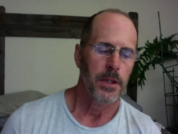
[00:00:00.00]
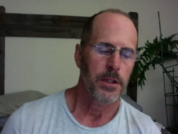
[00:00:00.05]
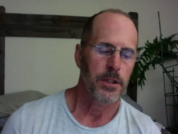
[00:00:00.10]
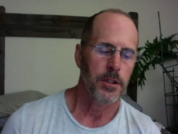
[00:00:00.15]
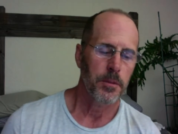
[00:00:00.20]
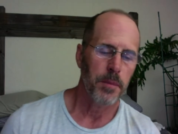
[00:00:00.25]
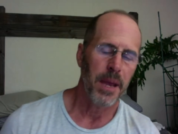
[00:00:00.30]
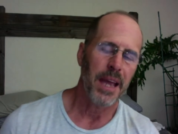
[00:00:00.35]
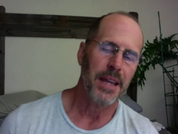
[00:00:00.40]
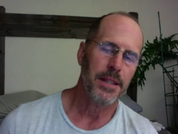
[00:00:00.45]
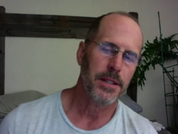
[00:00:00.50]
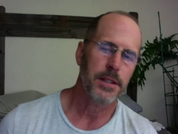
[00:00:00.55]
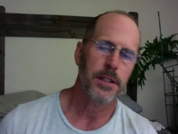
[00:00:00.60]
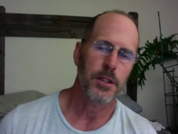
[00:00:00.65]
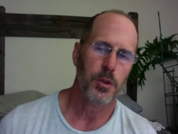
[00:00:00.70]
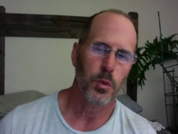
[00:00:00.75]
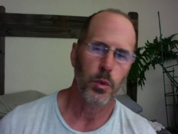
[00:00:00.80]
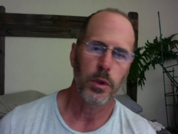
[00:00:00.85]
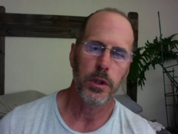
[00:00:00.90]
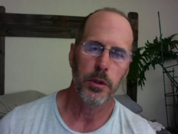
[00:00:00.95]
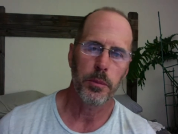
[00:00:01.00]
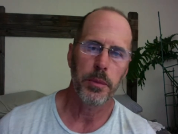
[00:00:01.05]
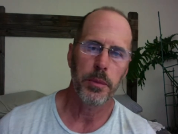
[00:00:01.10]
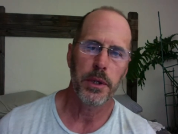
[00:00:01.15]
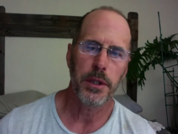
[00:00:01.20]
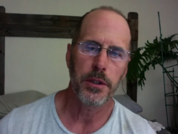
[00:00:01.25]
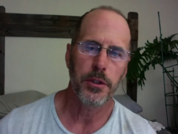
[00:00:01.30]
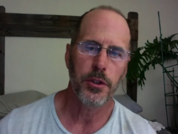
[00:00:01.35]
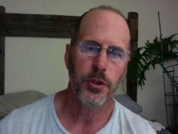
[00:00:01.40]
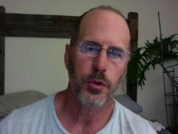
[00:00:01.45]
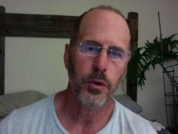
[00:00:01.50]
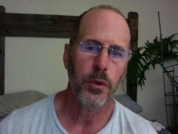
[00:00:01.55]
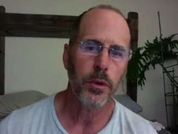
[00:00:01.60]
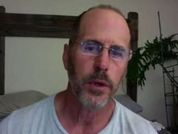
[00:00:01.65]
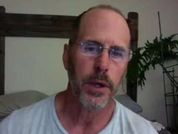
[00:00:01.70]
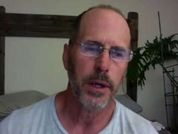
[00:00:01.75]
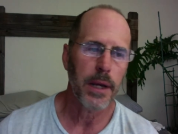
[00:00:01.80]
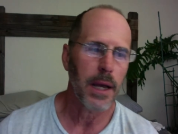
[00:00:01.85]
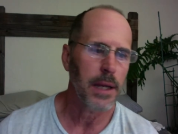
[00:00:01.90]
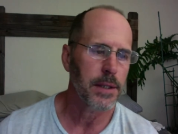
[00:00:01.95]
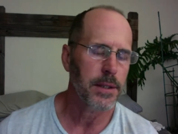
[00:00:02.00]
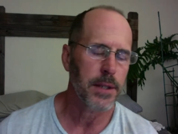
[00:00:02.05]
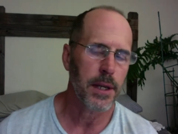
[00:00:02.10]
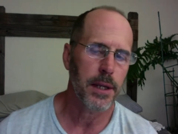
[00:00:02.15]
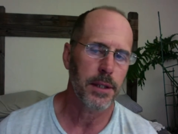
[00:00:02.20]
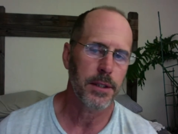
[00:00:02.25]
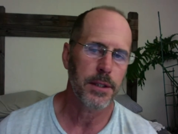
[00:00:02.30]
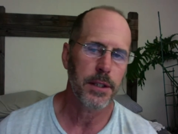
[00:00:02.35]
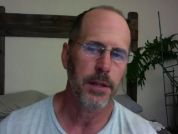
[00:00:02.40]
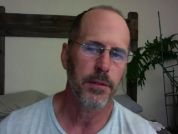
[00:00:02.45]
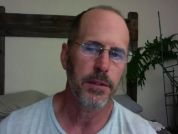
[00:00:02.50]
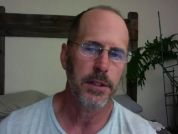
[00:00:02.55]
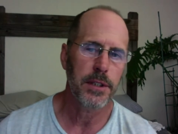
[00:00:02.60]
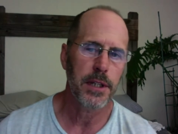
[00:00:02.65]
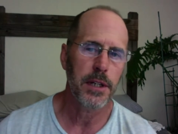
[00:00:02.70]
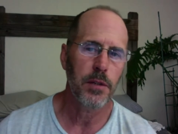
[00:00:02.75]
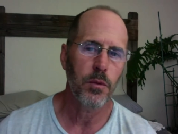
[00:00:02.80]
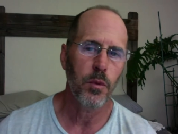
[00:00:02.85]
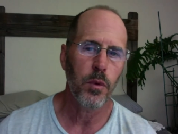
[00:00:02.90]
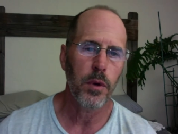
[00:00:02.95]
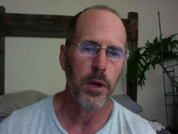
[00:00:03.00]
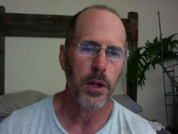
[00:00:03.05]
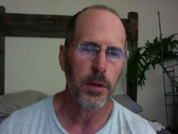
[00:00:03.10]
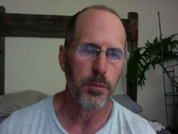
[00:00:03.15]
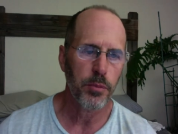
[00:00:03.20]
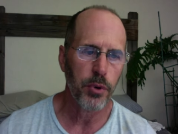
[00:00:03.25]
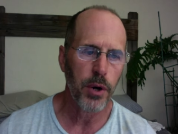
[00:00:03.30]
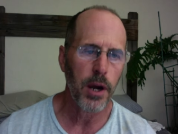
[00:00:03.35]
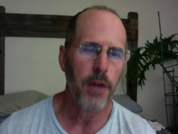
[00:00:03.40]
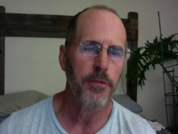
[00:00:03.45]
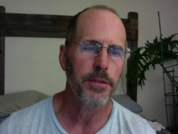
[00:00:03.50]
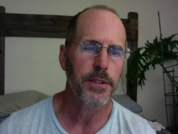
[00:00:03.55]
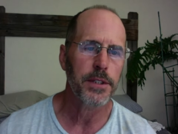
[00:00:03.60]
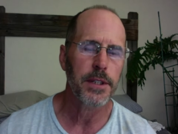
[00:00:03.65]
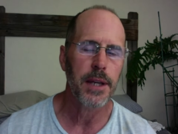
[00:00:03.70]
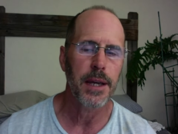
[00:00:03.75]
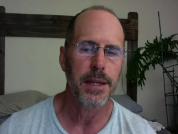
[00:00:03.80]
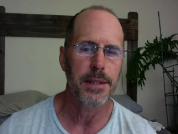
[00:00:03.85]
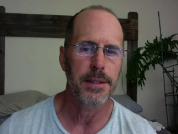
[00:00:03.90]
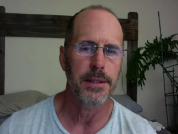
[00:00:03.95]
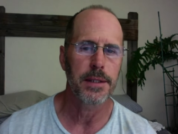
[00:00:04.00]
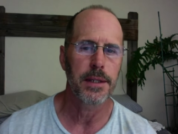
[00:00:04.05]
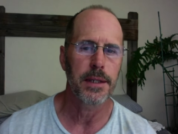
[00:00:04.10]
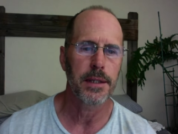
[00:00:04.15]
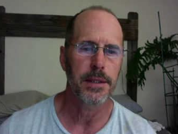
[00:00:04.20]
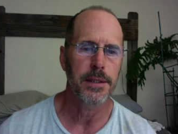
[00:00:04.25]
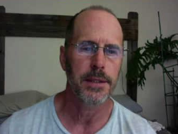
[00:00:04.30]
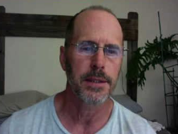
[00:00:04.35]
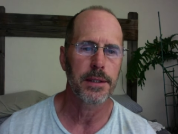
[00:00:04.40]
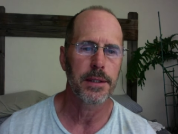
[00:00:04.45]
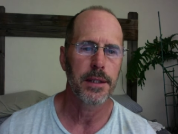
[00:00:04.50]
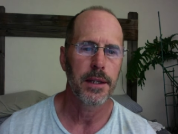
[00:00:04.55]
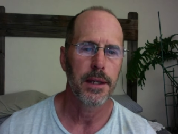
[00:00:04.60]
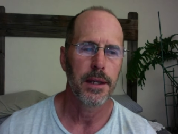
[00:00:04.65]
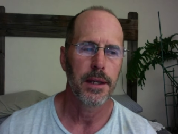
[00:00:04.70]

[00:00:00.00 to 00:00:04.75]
Damascus will be destroyed. Isaiah 17:1 prophesies this.